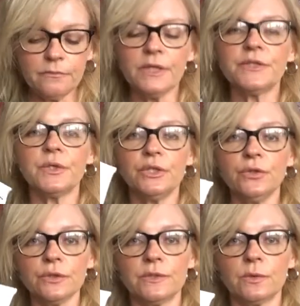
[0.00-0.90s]
So I
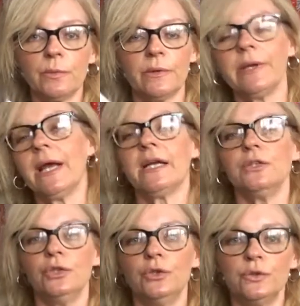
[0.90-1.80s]
took this one with me
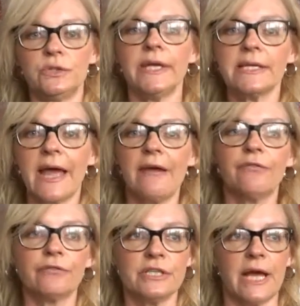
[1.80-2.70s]
and used it
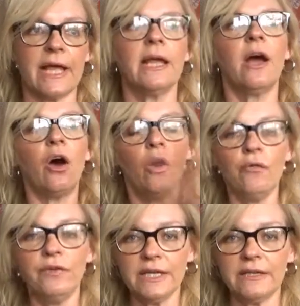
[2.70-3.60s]
every day
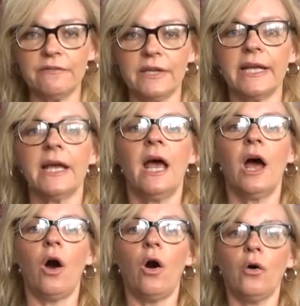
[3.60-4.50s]
of an evening
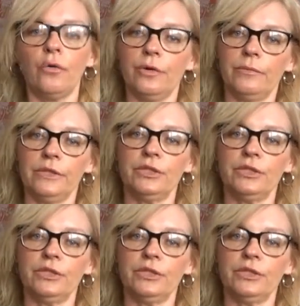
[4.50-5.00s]
on my